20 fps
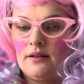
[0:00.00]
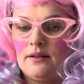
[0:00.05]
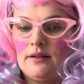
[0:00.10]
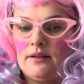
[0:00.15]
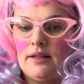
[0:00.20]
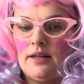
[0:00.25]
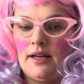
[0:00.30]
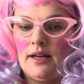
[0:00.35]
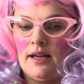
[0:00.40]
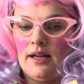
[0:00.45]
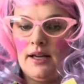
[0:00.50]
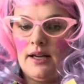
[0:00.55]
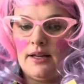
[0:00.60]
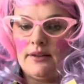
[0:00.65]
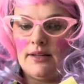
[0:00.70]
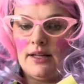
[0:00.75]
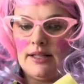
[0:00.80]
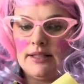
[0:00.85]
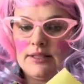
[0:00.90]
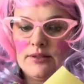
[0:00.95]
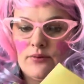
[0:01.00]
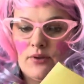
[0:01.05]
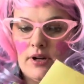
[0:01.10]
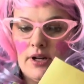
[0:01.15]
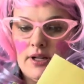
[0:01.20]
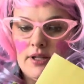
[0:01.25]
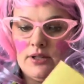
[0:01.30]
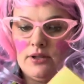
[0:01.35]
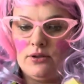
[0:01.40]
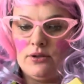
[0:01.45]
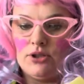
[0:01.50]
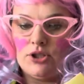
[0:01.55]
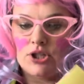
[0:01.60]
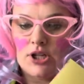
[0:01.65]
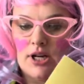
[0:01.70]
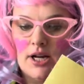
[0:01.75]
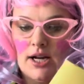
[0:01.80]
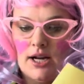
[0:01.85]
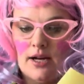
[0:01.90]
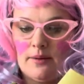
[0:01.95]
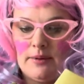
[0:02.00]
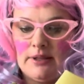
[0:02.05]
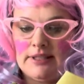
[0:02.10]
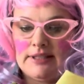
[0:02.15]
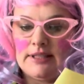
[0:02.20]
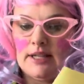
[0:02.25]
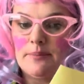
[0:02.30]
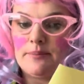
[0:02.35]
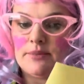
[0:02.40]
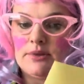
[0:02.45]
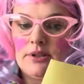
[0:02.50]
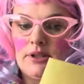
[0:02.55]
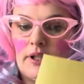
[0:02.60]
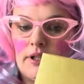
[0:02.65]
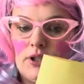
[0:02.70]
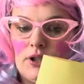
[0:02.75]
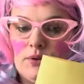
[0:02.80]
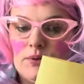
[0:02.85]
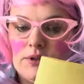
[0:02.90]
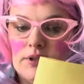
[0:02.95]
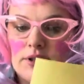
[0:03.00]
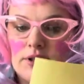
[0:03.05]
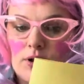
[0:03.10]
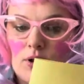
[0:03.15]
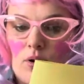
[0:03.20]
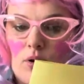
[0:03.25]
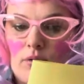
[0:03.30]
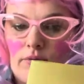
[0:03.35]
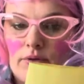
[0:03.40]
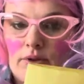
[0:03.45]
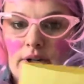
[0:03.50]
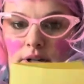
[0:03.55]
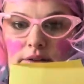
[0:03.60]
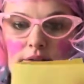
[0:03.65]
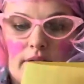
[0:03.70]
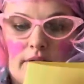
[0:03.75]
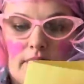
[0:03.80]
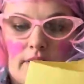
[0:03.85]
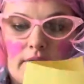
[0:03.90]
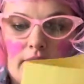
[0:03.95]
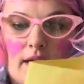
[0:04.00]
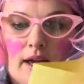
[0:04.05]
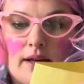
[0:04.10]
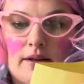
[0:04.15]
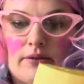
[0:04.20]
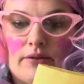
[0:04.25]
Yeah, that's right. Good job. Except to, like, use the stove or anything like that.